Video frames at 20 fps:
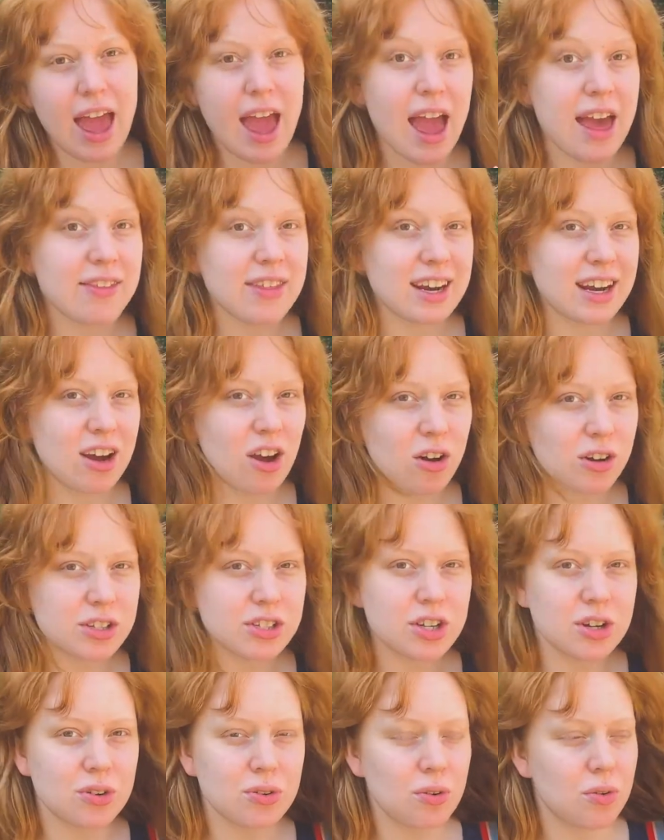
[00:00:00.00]
And then I
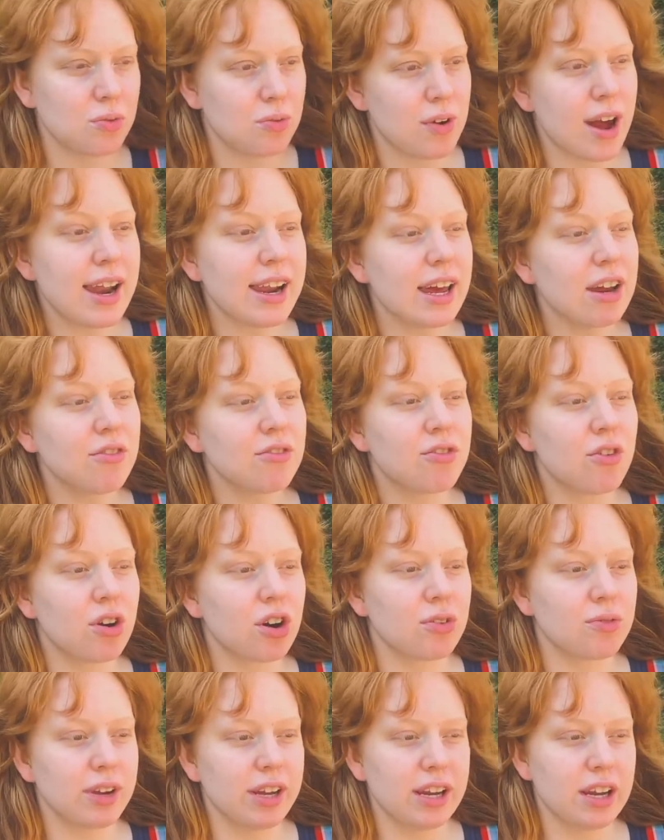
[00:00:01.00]
also read it
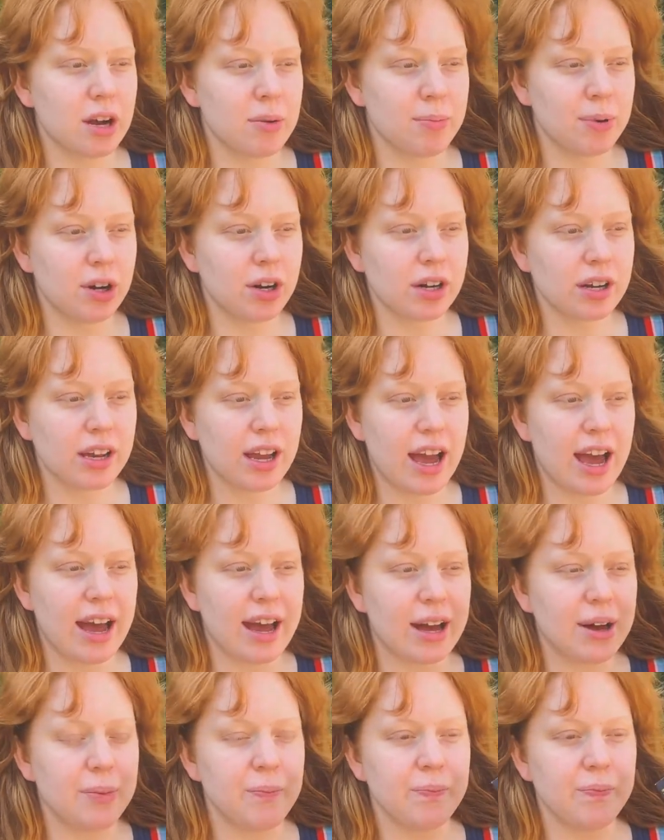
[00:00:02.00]
for read a book
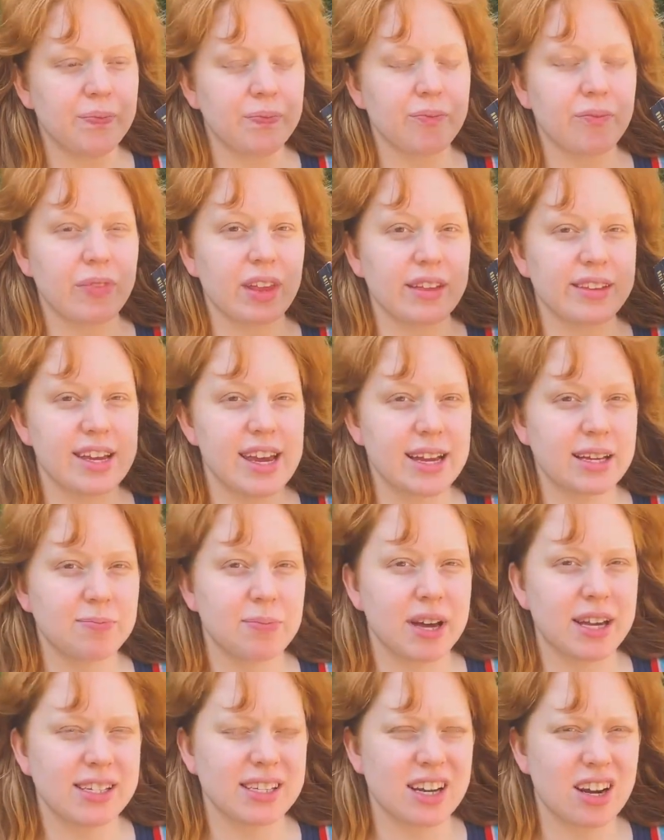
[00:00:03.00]
takes
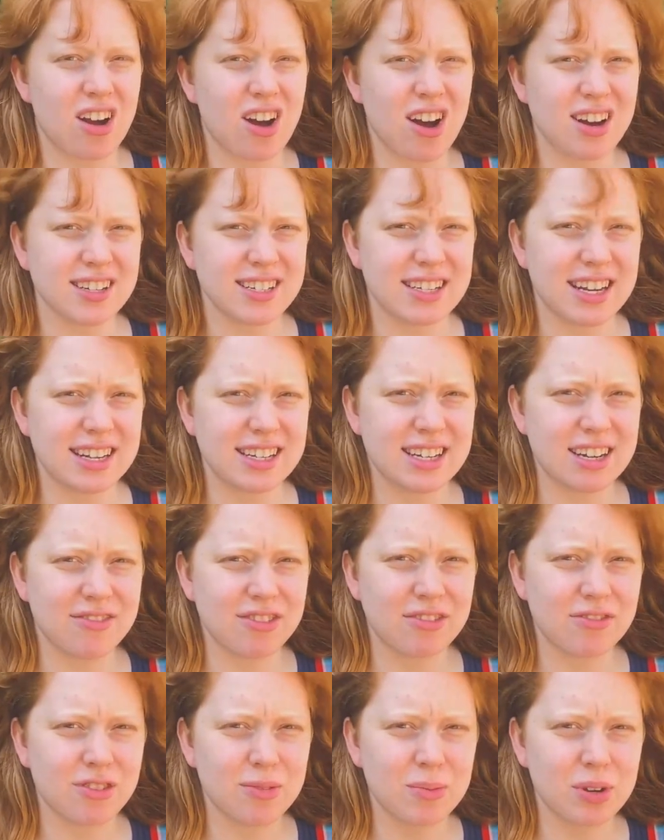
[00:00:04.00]
place in a continent
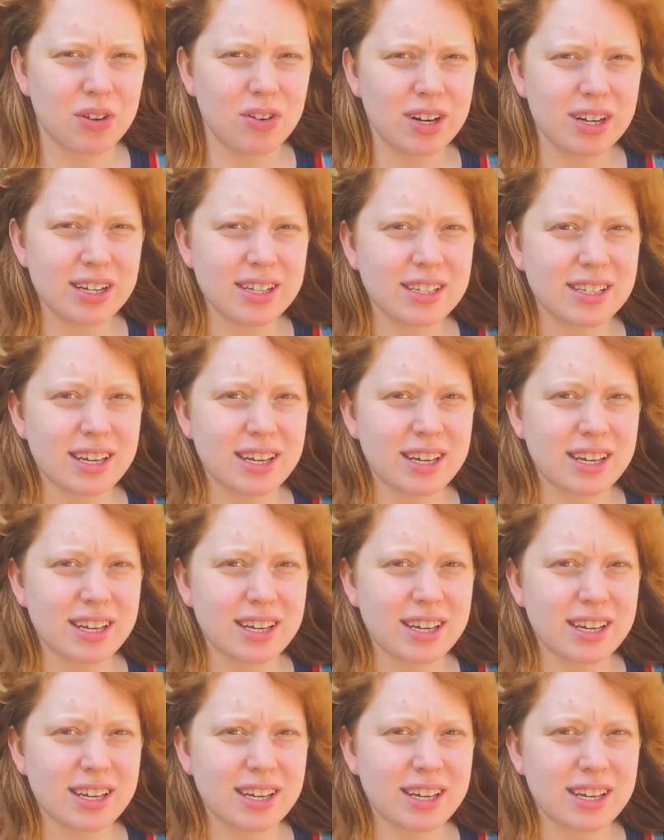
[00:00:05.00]
different from yours.